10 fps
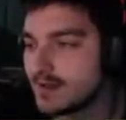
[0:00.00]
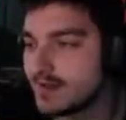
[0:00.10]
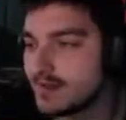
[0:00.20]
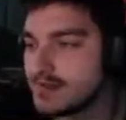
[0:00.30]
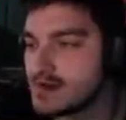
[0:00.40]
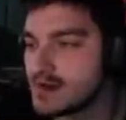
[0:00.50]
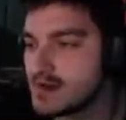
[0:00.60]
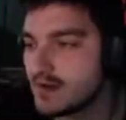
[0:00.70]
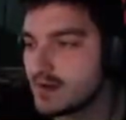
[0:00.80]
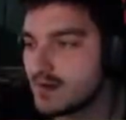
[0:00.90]

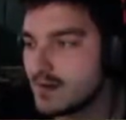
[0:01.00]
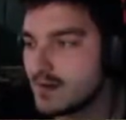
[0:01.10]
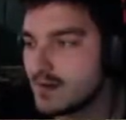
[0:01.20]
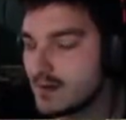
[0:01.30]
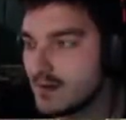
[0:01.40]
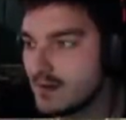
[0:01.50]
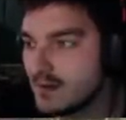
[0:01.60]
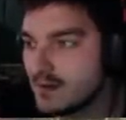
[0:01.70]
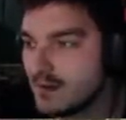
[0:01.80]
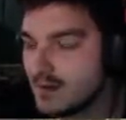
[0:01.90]

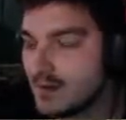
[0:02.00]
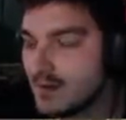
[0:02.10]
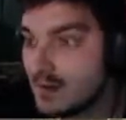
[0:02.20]
No one is speaking in this clip.